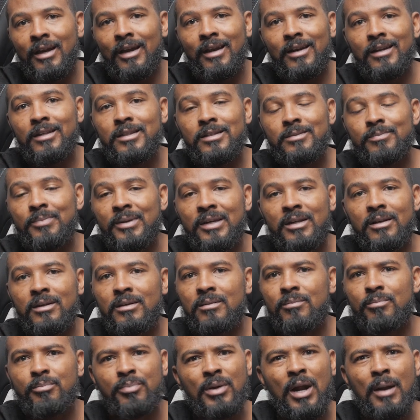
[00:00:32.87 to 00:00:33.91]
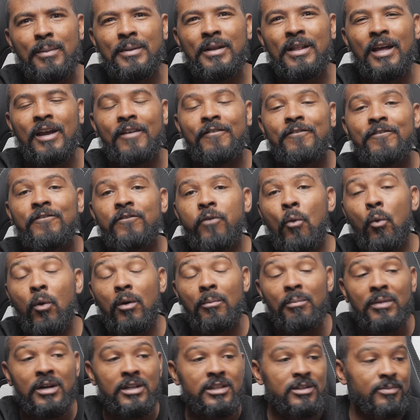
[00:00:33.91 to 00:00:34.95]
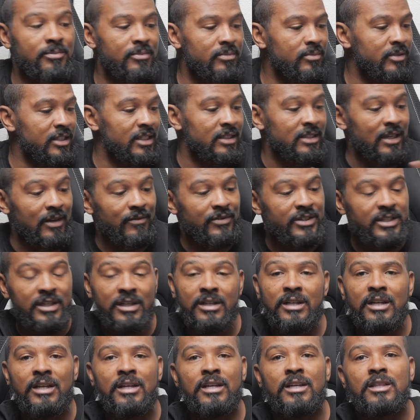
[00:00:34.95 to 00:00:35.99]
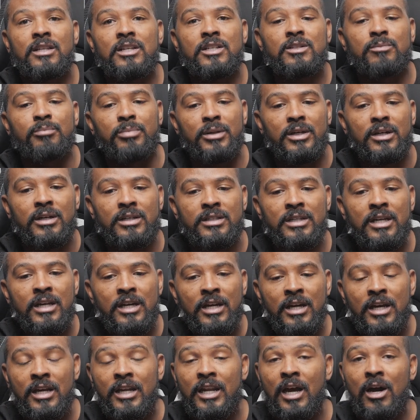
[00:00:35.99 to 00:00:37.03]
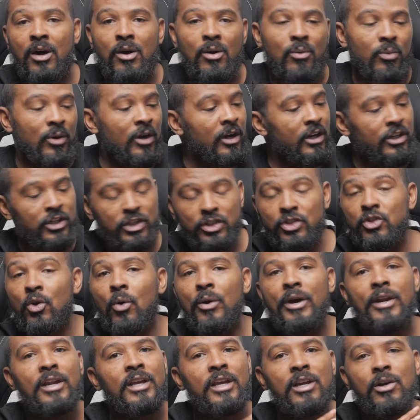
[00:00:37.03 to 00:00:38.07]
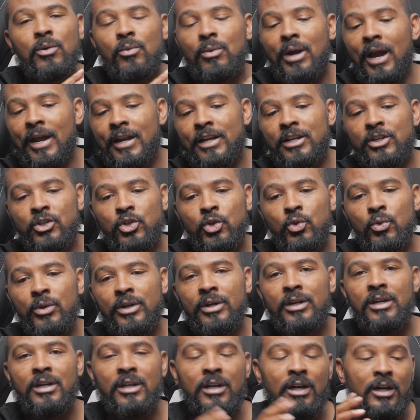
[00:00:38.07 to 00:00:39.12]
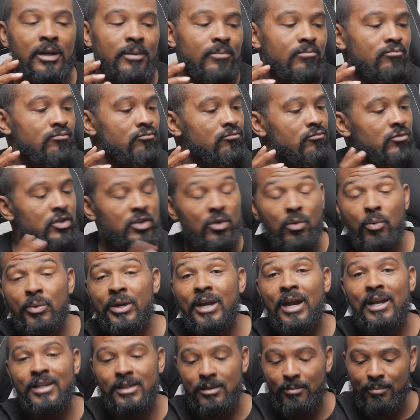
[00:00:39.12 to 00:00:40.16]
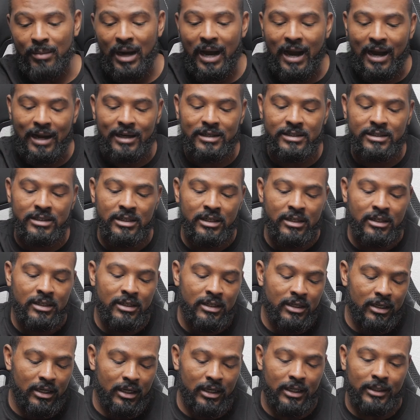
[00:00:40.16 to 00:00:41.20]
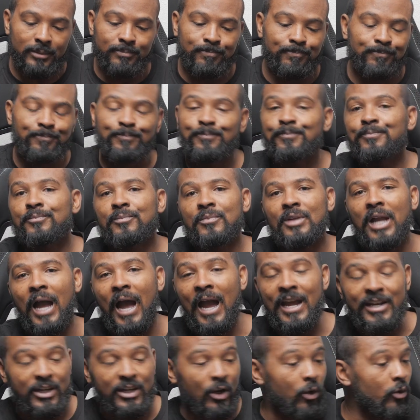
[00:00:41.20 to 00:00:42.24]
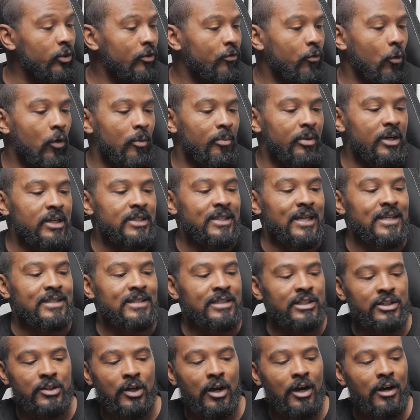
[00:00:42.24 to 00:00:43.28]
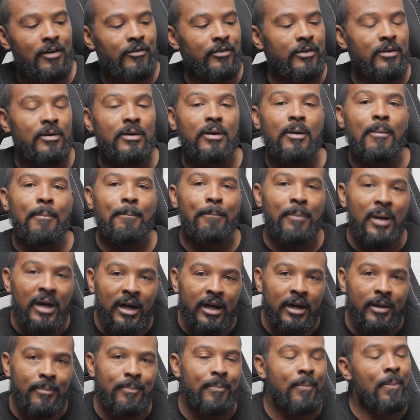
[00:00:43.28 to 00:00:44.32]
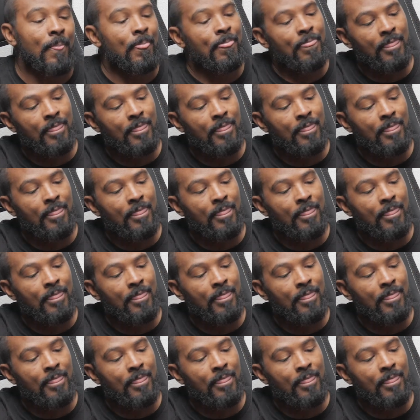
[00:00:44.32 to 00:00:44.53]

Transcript: and it's been probably like 4 months since I've seen any of these books. Now, we're going to just go ahead and get right into it and see what we got in the box. I know the 4 books I sent off, but